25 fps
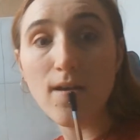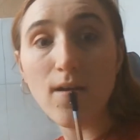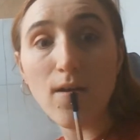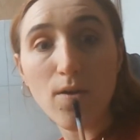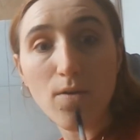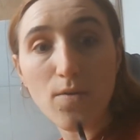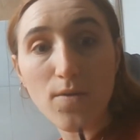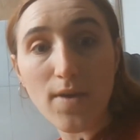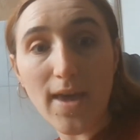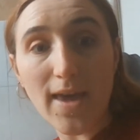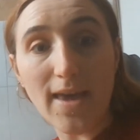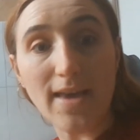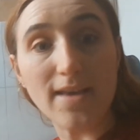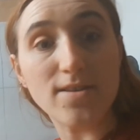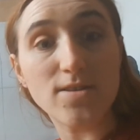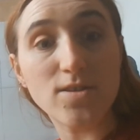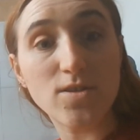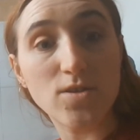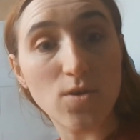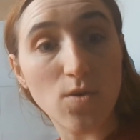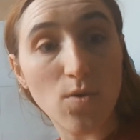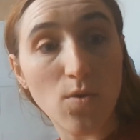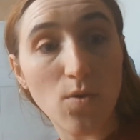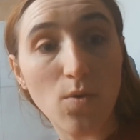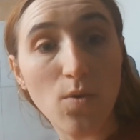Okay,
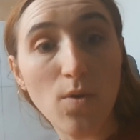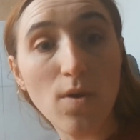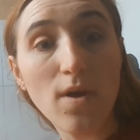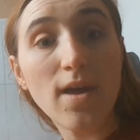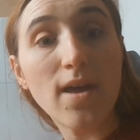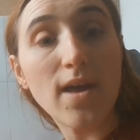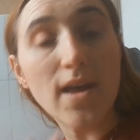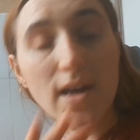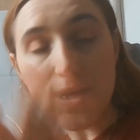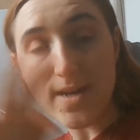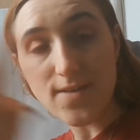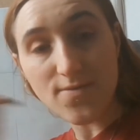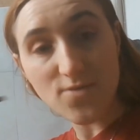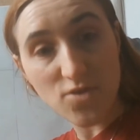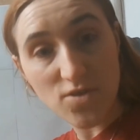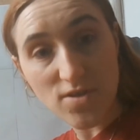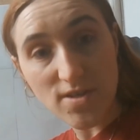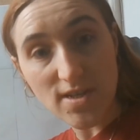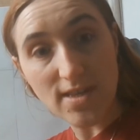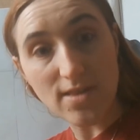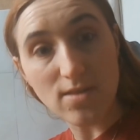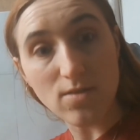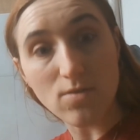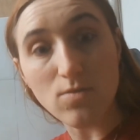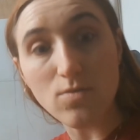so after
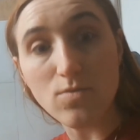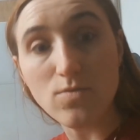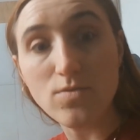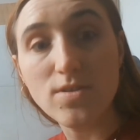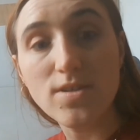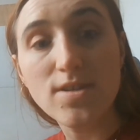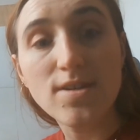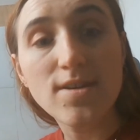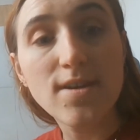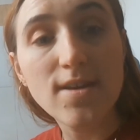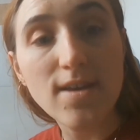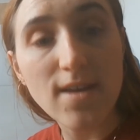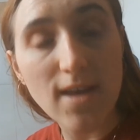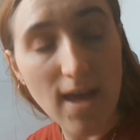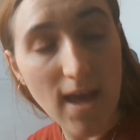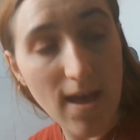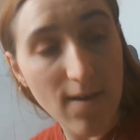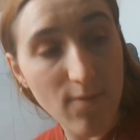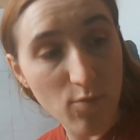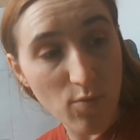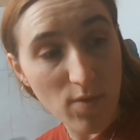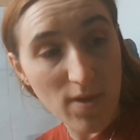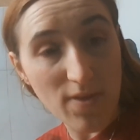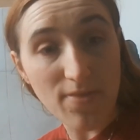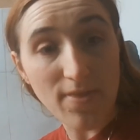seeing those, have
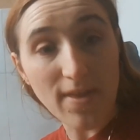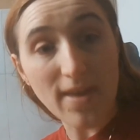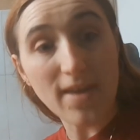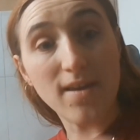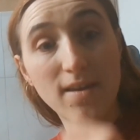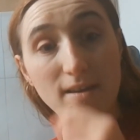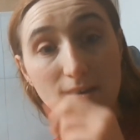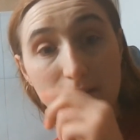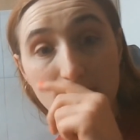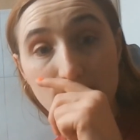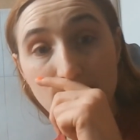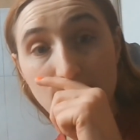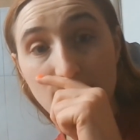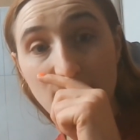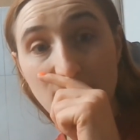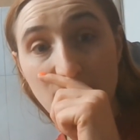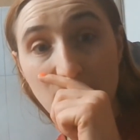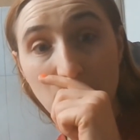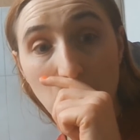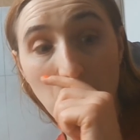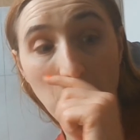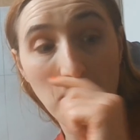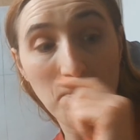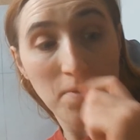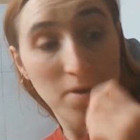a wee think, look at
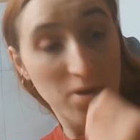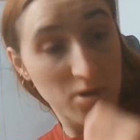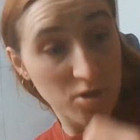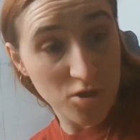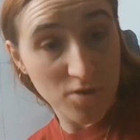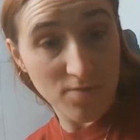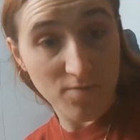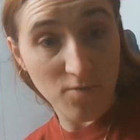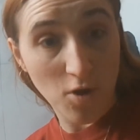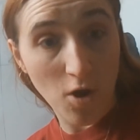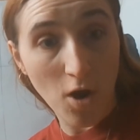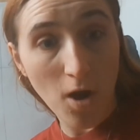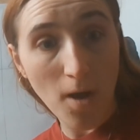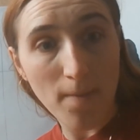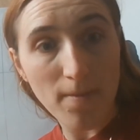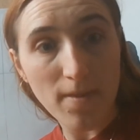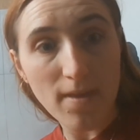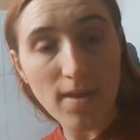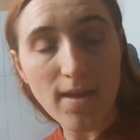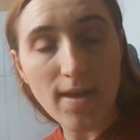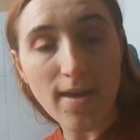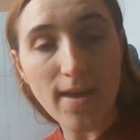what books you've got.